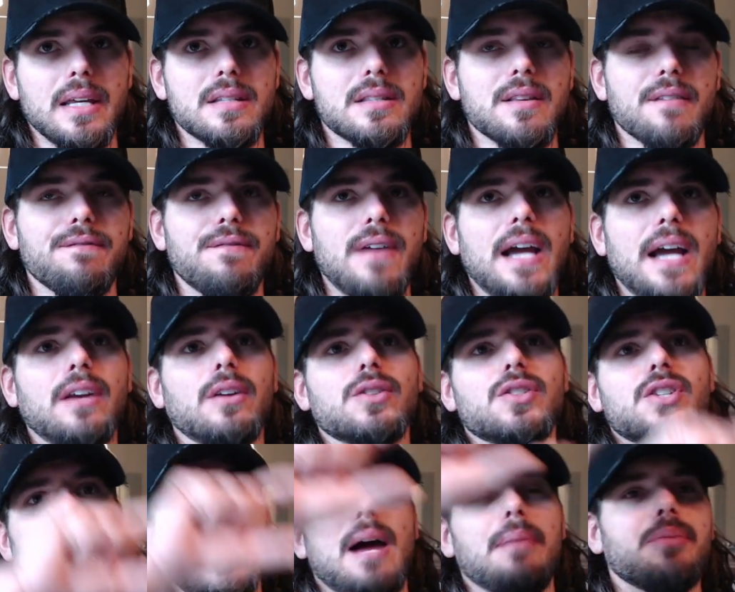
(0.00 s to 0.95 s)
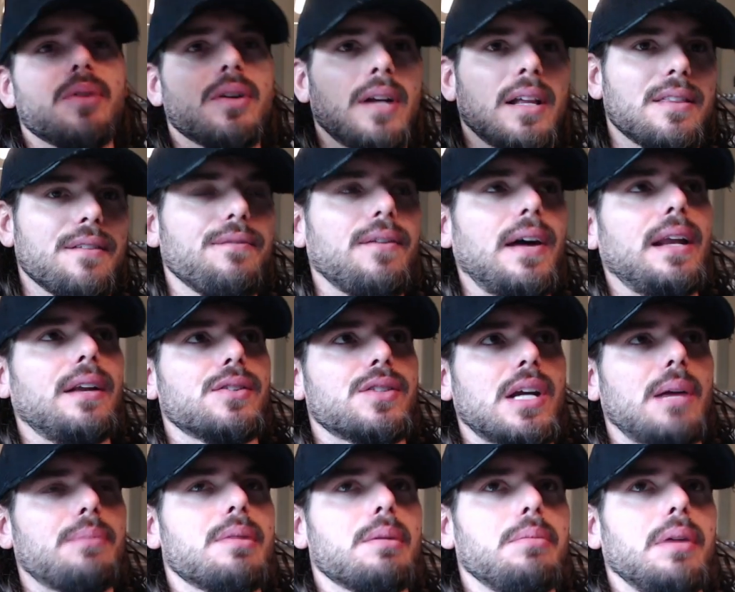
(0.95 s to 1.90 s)
the final chapter, not the final
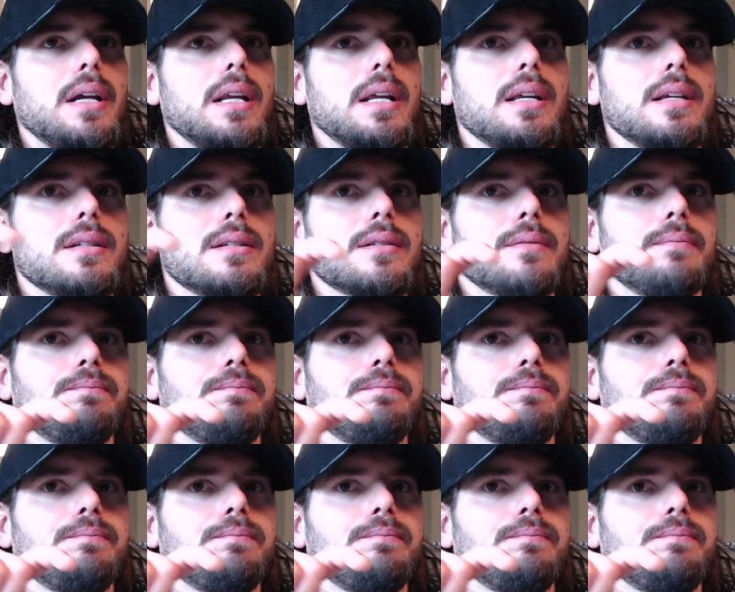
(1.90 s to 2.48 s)
chapter, but is